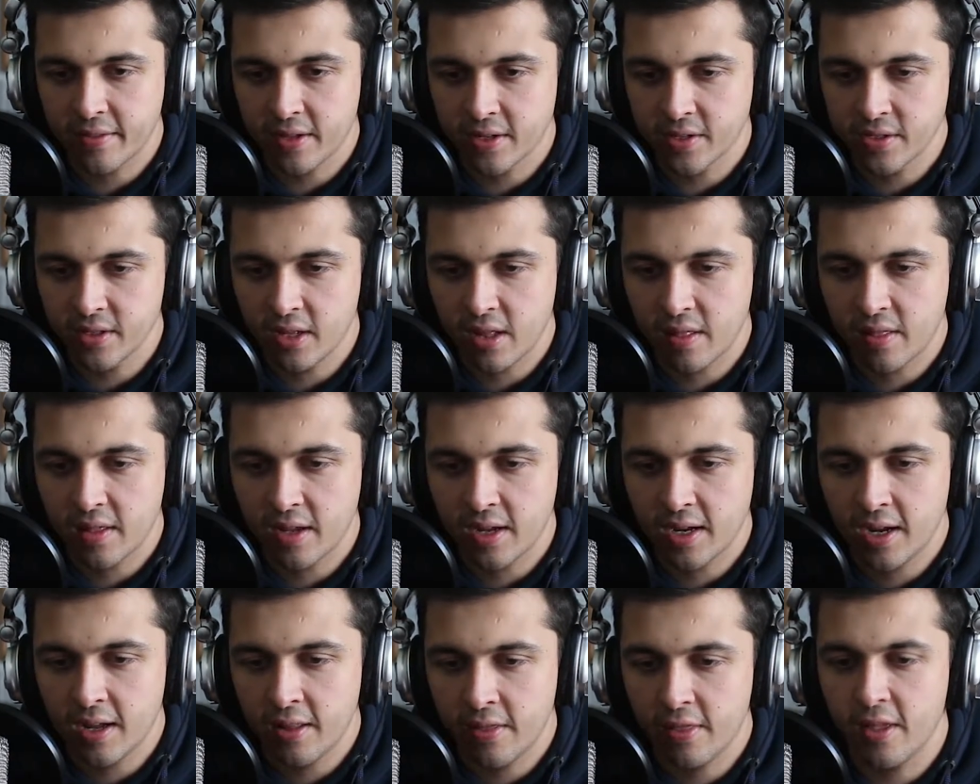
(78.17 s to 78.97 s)
There's
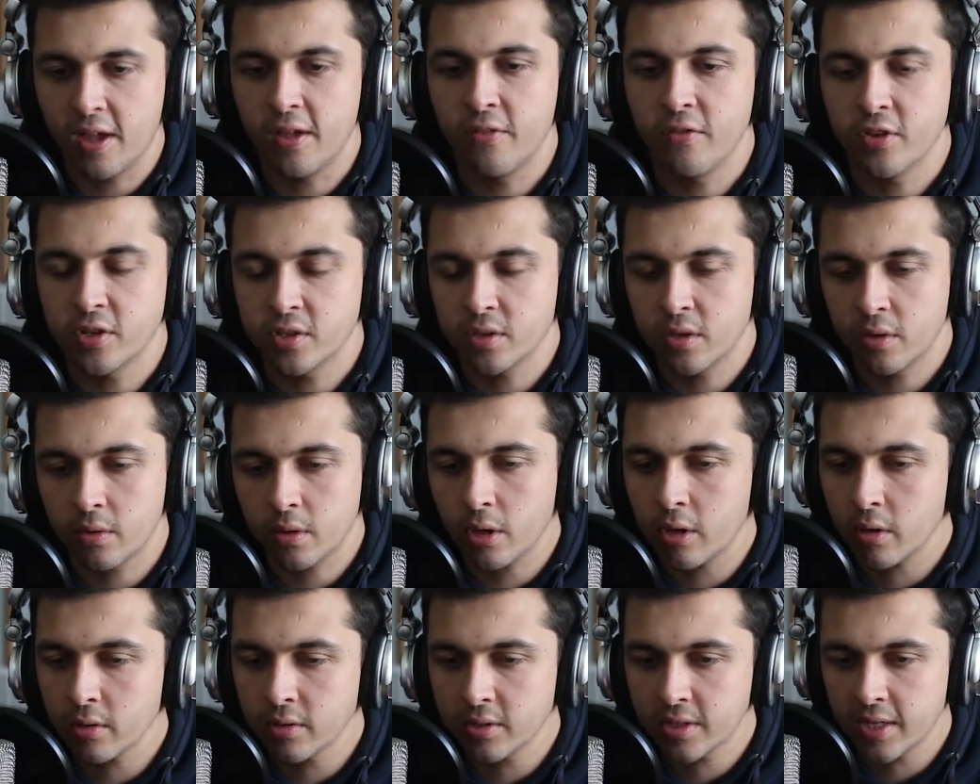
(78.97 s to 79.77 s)
nothing in there, there's no
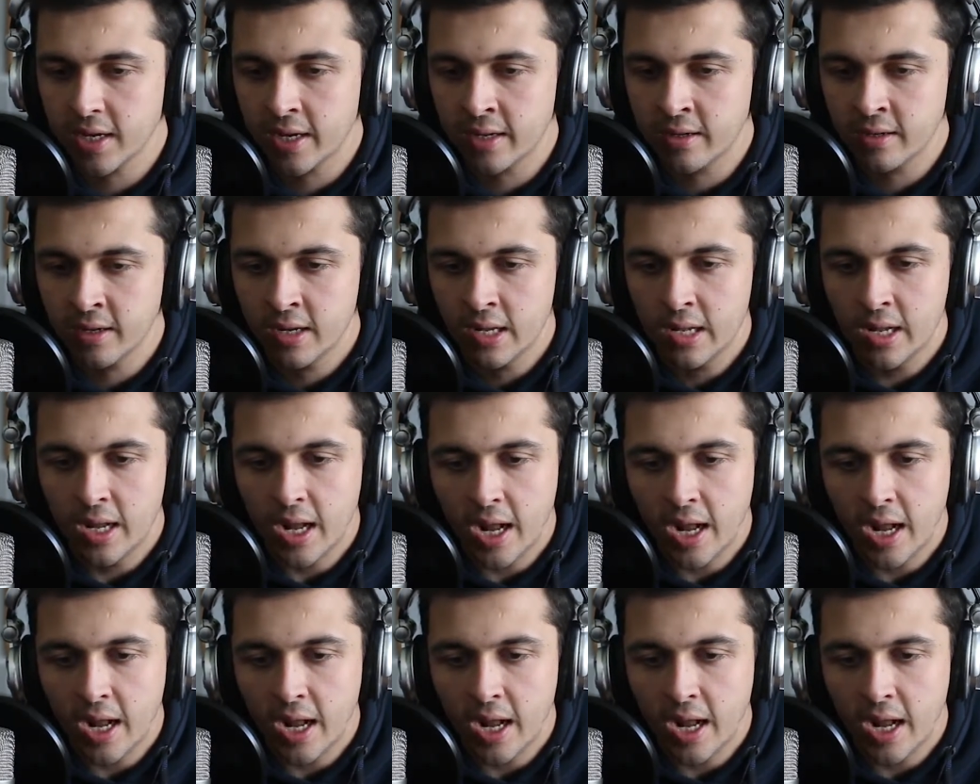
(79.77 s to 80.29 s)
content,